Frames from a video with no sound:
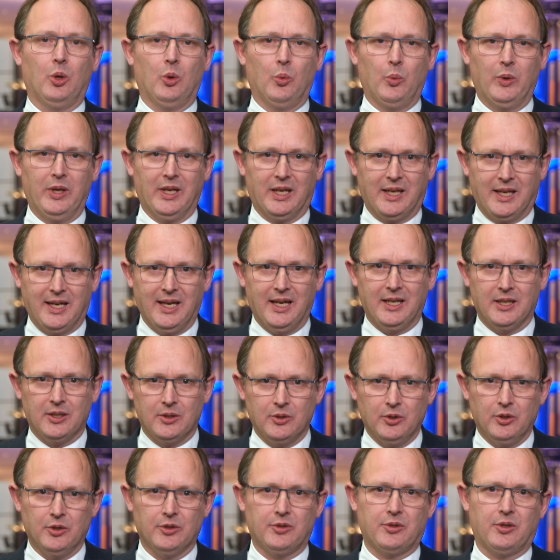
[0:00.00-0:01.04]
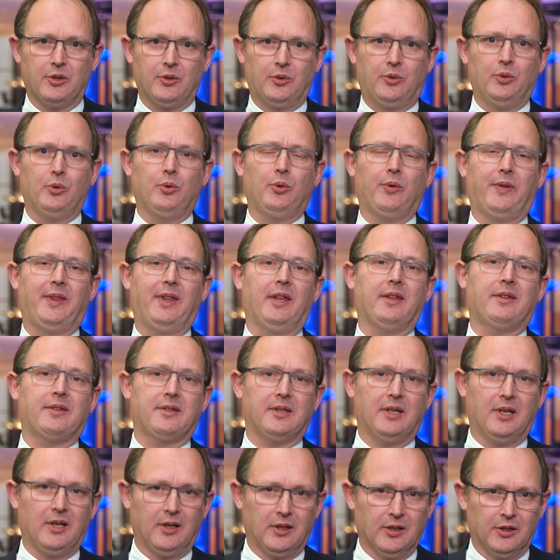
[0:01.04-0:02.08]
We cannot do this
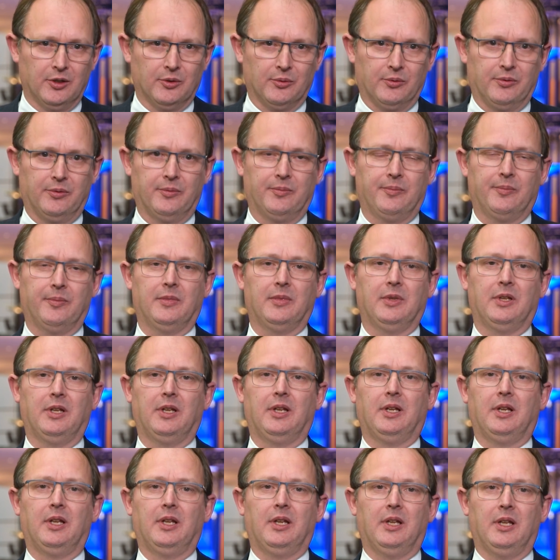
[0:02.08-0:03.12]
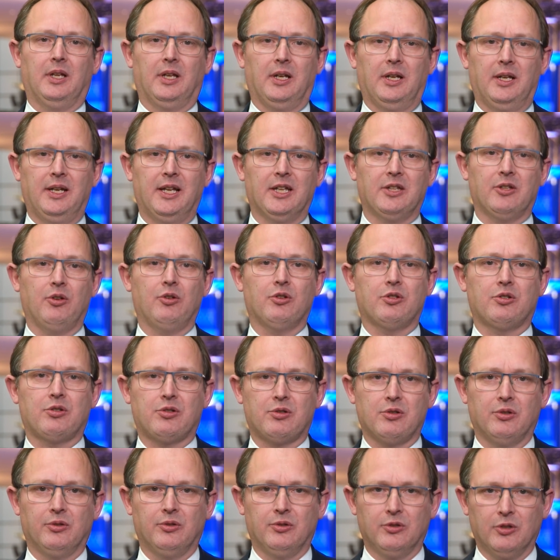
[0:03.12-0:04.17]
alone. Let
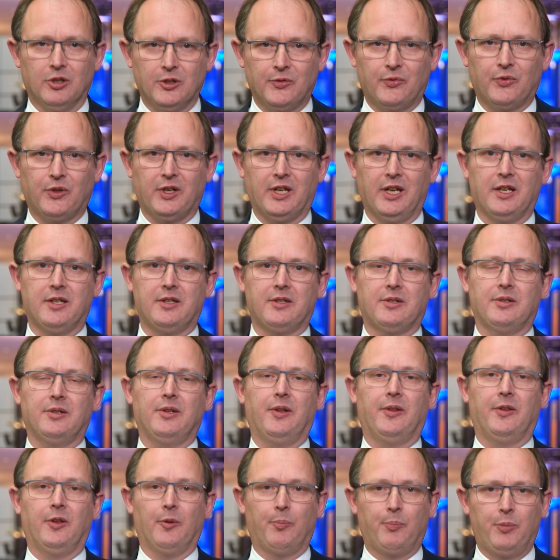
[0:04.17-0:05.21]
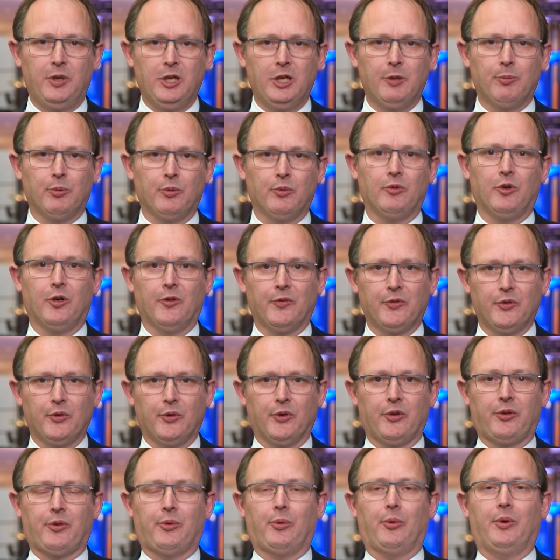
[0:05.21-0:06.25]
us not forget the people of
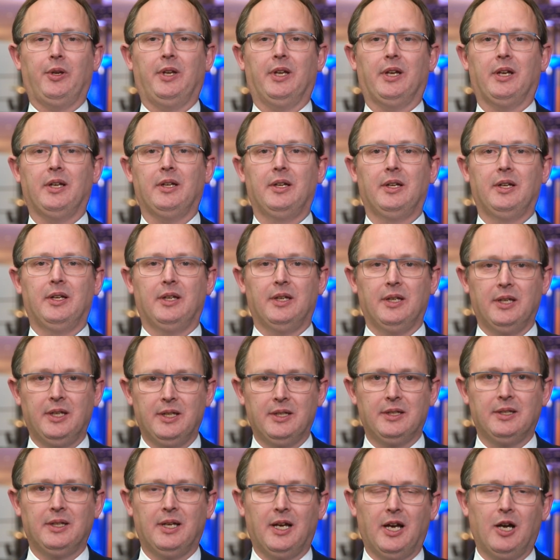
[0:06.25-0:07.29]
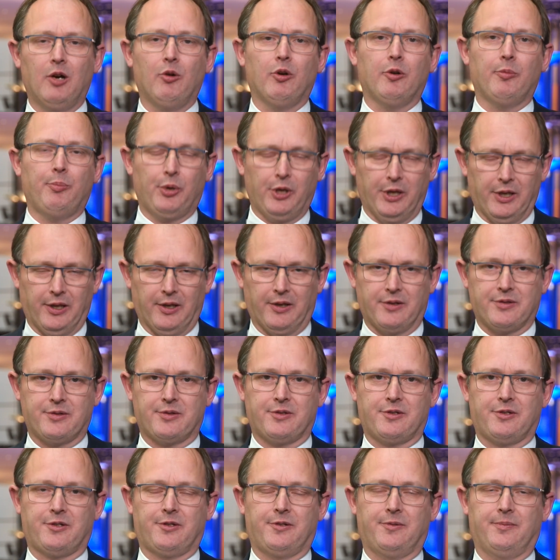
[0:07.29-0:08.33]
North Korea in our
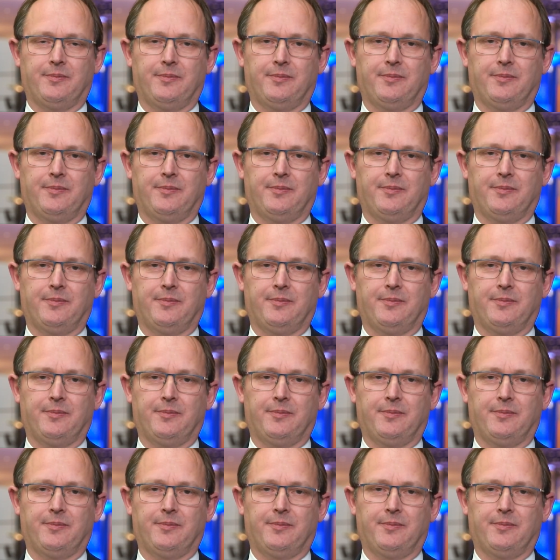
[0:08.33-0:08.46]
prayers.